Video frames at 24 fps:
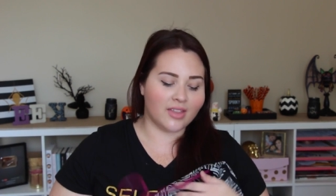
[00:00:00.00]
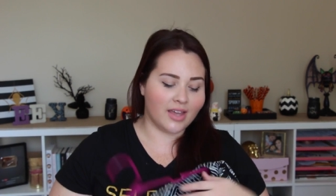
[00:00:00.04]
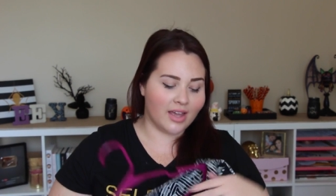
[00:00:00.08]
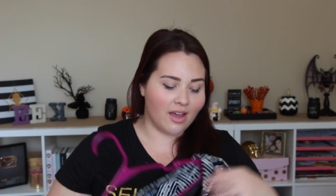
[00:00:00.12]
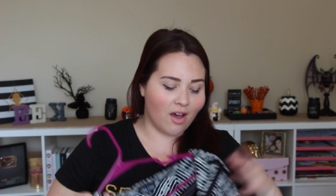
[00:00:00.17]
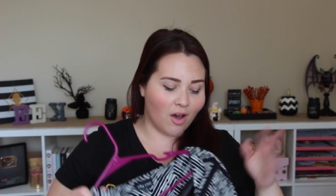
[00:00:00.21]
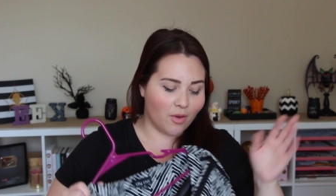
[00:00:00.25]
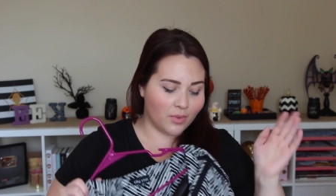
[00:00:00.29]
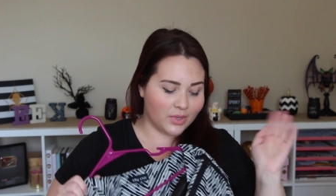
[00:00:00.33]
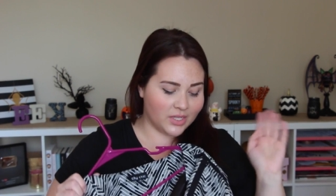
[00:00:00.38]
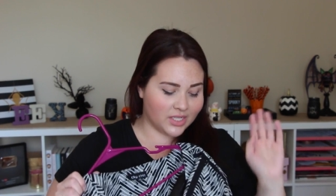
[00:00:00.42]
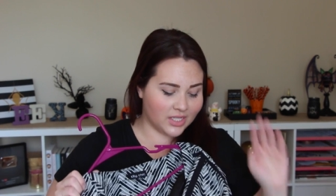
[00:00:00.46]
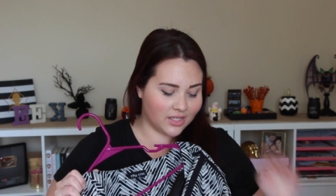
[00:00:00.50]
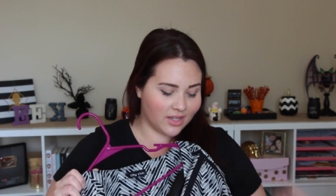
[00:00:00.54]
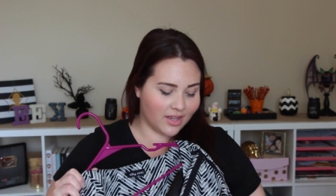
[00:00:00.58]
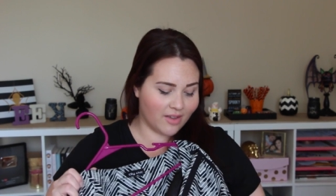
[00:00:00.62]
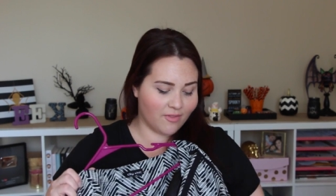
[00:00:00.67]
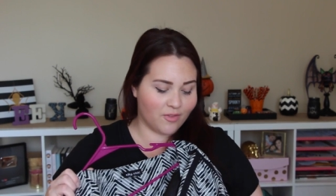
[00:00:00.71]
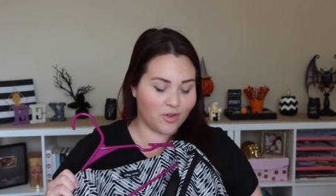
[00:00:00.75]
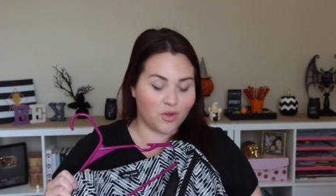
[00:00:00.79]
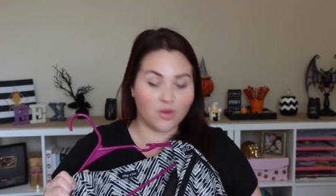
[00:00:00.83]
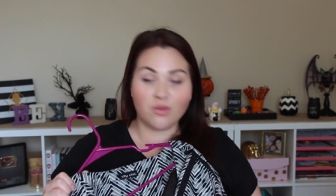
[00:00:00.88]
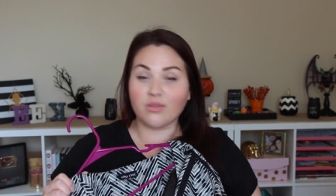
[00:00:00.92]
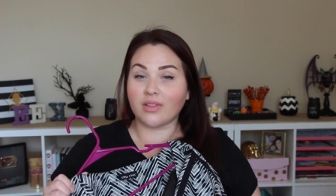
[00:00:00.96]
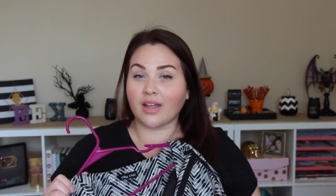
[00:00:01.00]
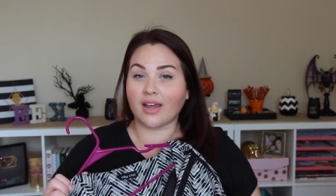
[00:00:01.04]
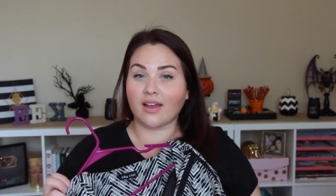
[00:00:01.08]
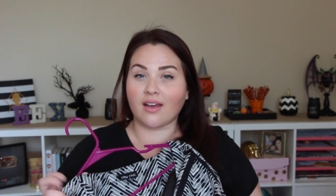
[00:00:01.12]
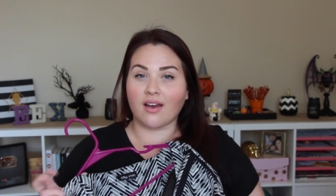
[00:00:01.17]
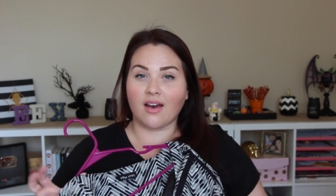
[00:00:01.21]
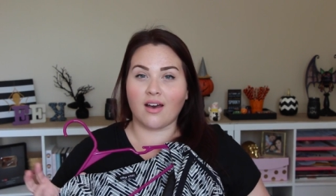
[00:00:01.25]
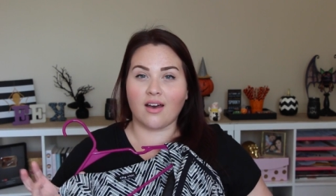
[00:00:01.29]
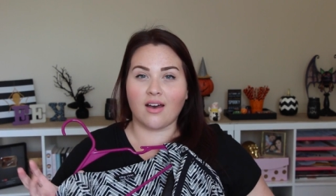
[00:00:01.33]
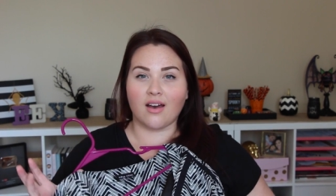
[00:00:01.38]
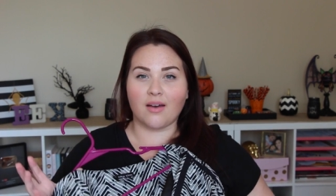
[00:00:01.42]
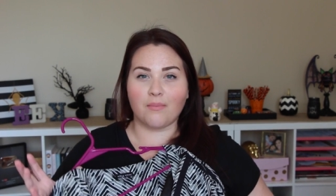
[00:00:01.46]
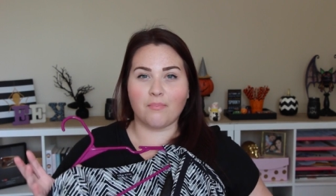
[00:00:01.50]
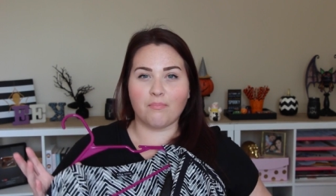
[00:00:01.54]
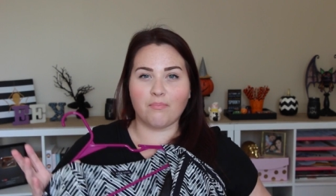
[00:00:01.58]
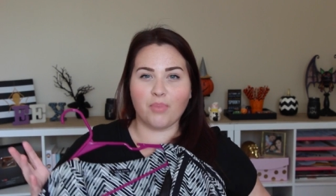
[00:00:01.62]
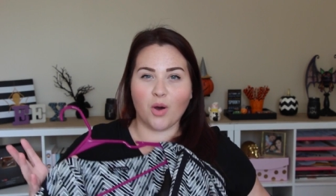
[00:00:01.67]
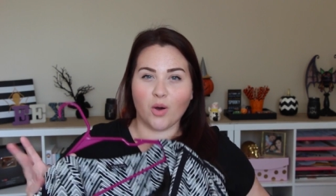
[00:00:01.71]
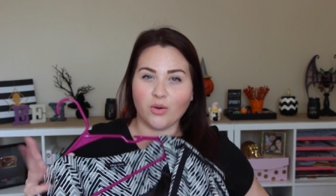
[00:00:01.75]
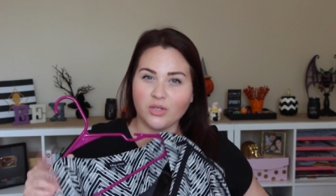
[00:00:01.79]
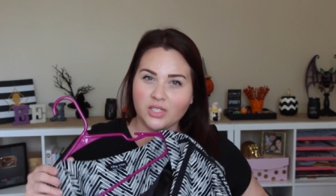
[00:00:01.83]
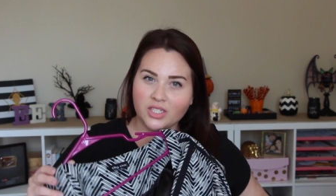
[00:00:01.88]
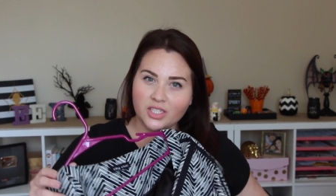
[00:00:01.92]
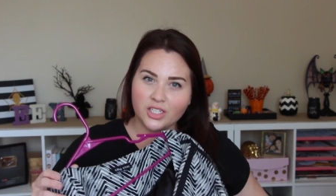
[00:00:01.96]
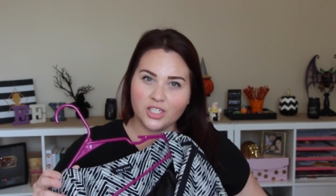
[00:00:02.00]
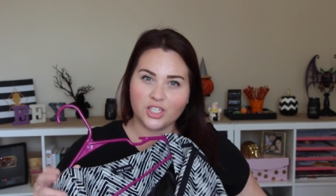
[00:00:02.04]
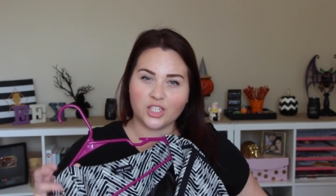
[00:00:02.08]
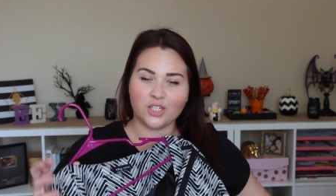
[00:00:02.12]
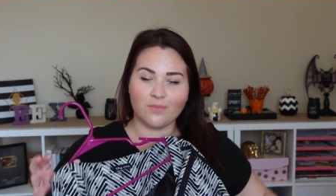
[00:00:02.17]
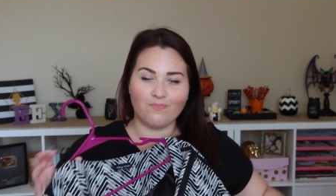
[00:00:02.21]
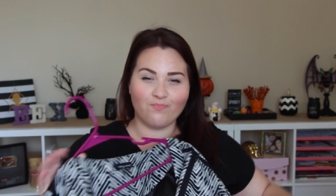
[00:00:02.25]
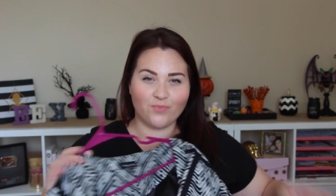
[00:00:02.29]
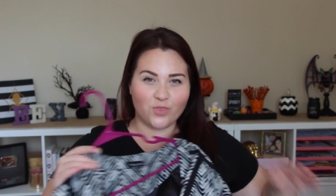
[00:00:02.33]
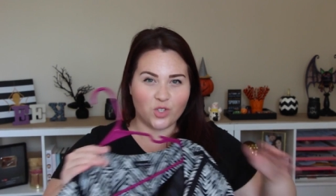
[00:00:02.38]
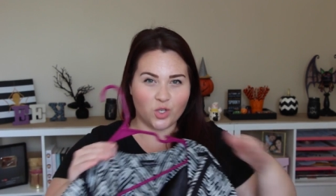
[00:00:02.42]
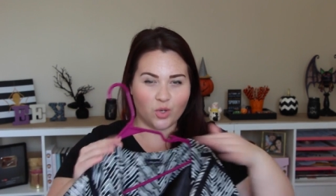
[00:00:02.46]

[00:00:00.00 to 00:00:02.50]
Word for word: They always give you like postage,